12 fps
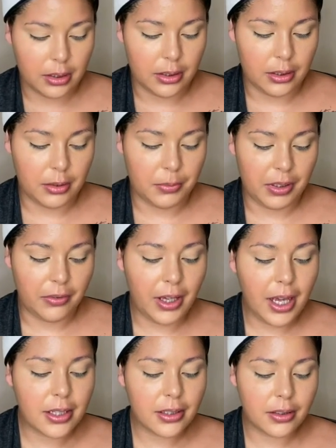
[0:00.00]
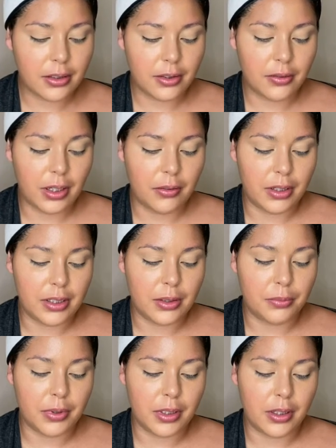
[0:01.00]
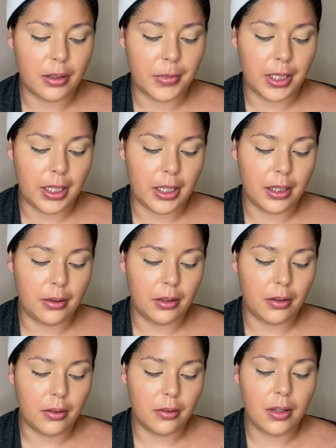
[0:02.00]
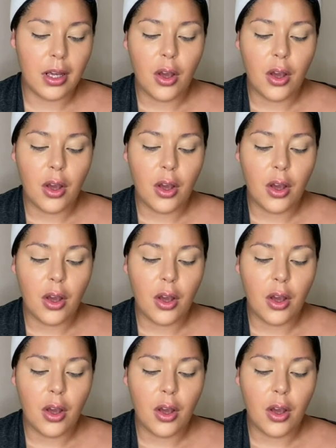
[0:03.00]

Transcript: on my face or do I want to put it on my hand and go?